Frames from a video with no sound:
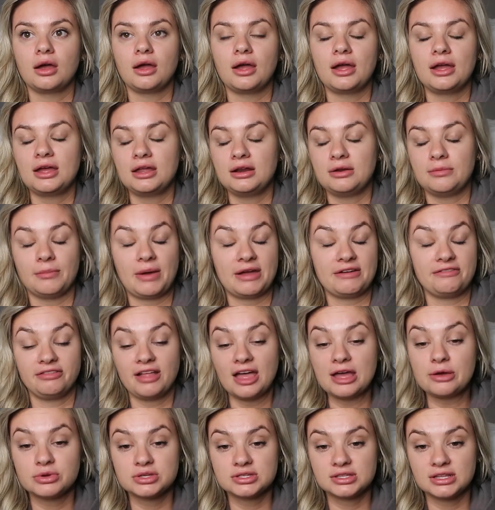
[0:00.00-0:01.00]
and my
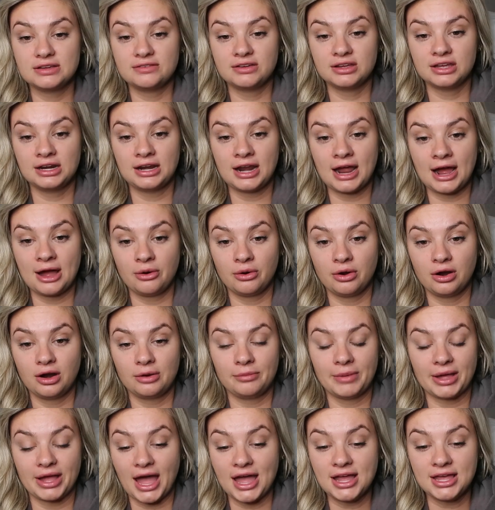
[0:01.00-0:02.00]
flight was leaving in an hour.
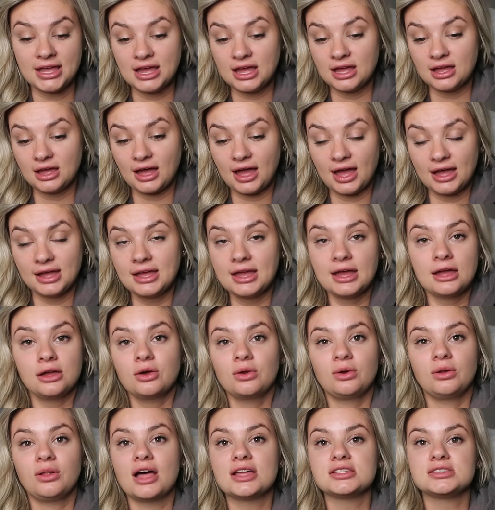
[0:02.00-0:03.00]
I'm like, I can't
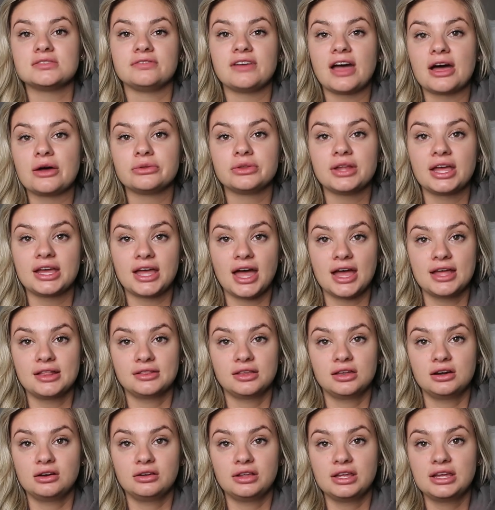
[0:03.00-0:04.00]
go to lost and found. Like I
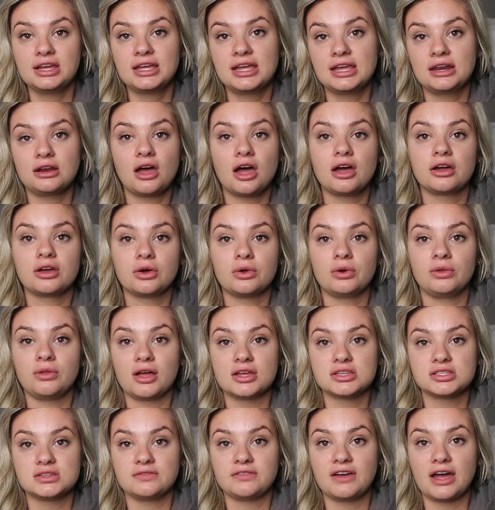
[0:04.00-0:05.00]
literally cannot go to
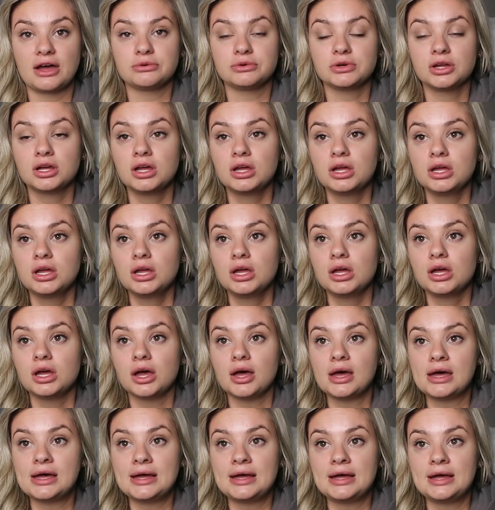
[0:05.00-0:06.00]
lost and found.
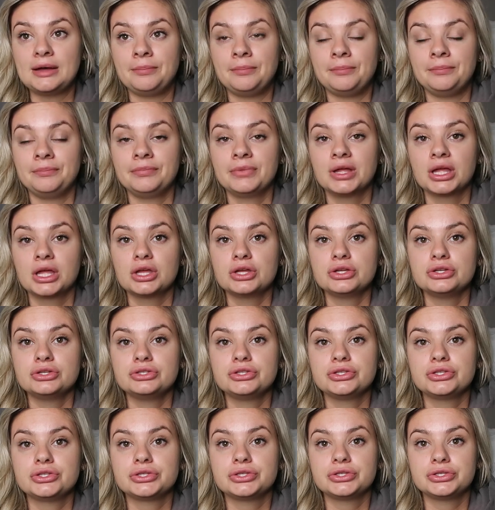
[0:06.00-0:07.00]

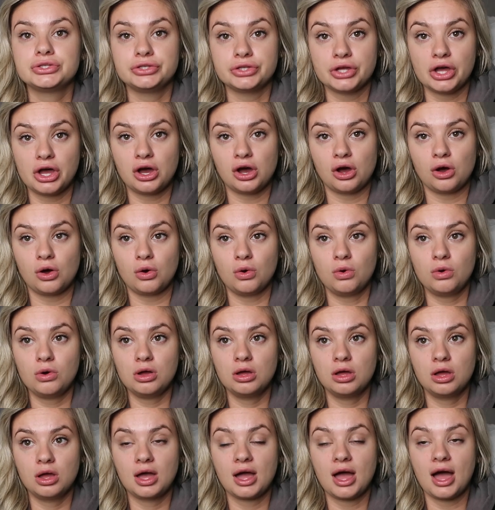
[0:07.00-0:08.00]

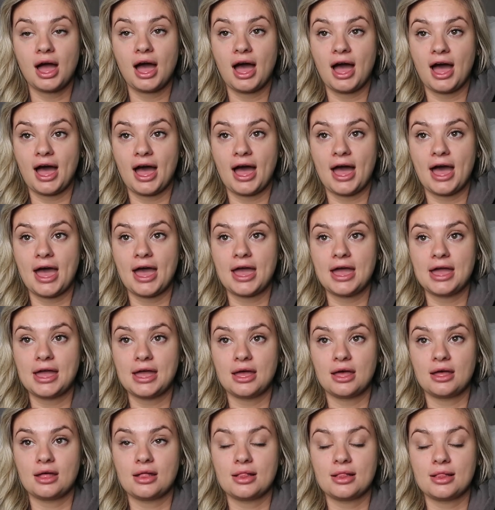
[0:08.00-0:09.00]
So
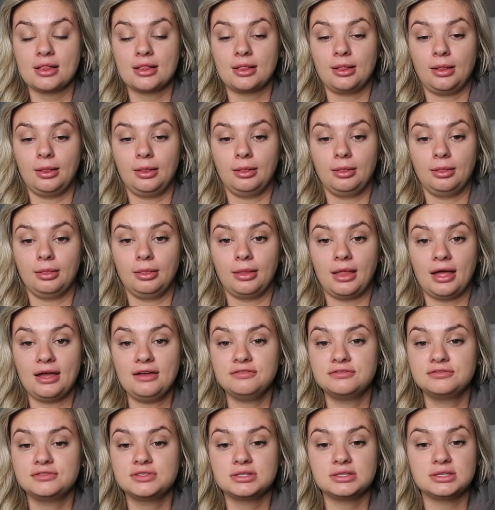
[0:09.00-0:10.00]
I
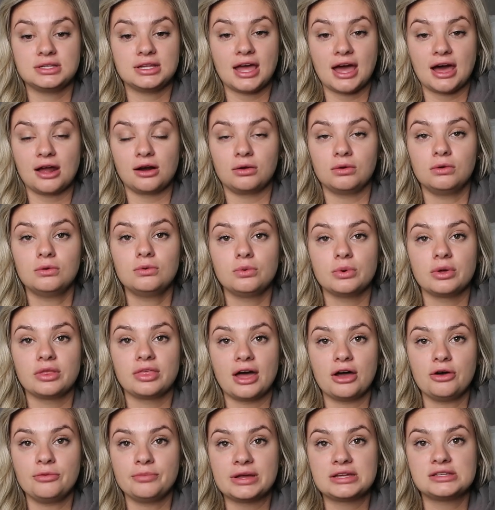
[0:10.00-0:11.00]
left Seattle
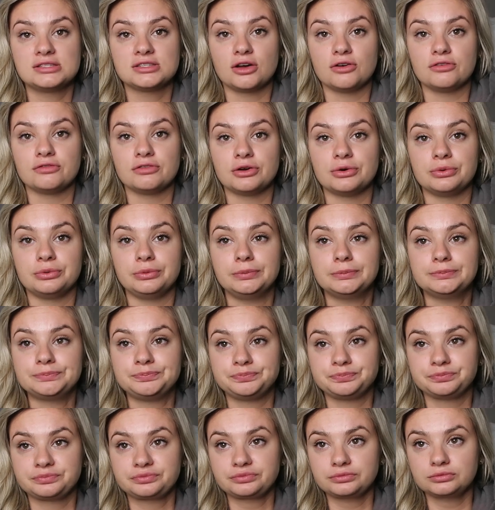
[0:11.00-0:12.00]
without my cell phone
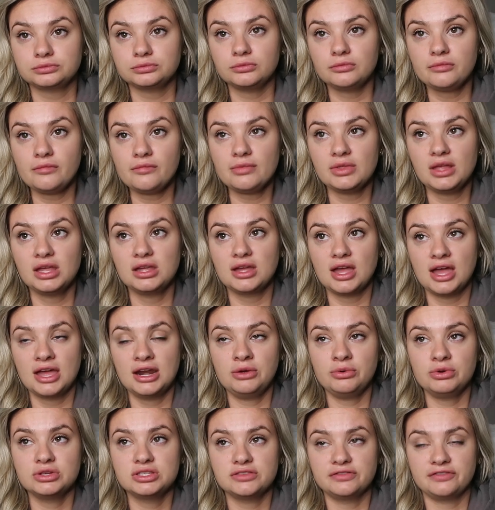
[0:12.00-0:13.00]
and
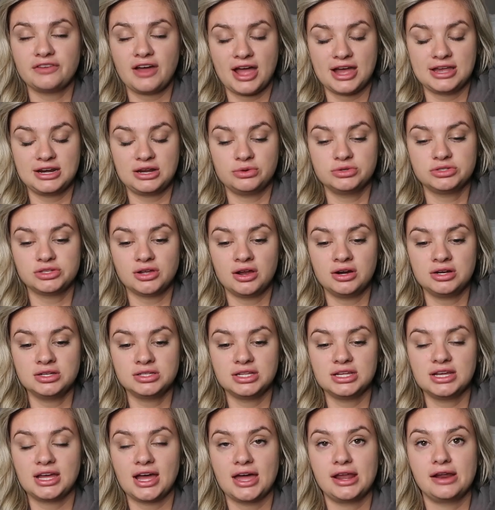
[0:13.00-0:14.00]
it was fine. It was
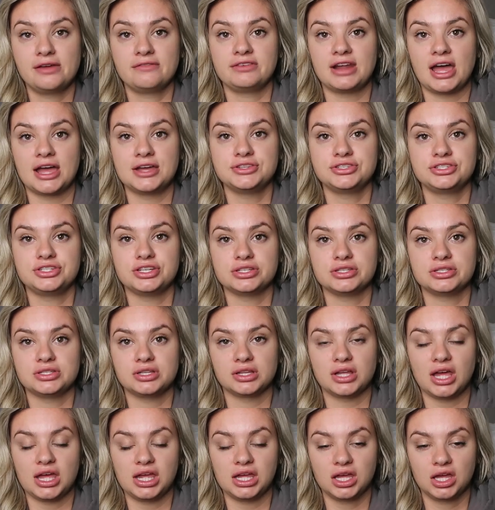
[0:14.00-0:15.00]
honestly kind of nice just
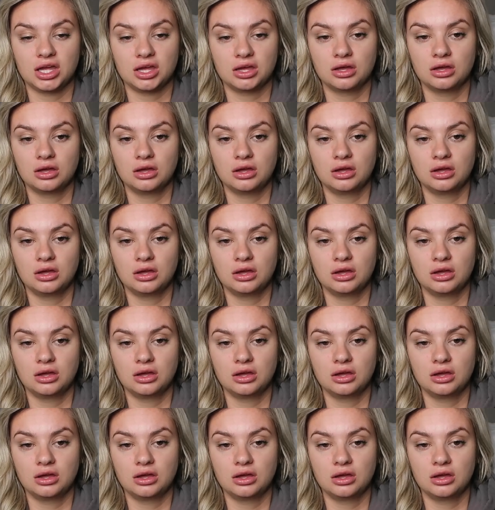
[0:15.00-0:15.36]
to like